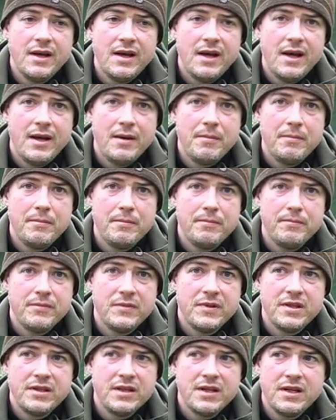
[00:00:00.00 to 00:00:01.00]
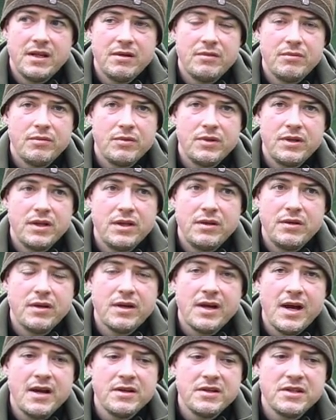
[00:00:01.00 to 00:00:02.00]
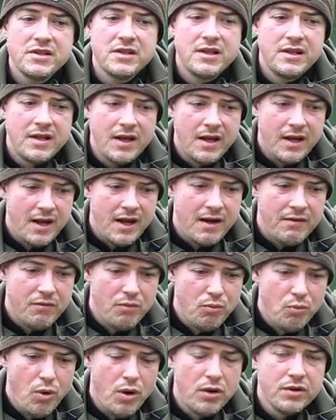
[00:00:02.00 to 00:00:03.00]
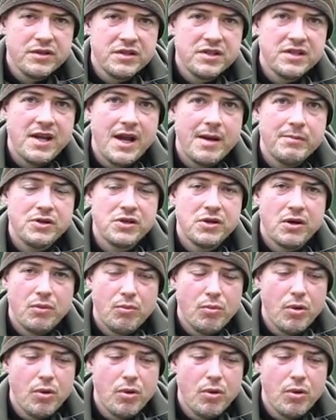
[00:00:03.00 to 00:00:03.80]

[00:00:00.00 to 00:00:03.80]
You know, you can't just have one snapshot,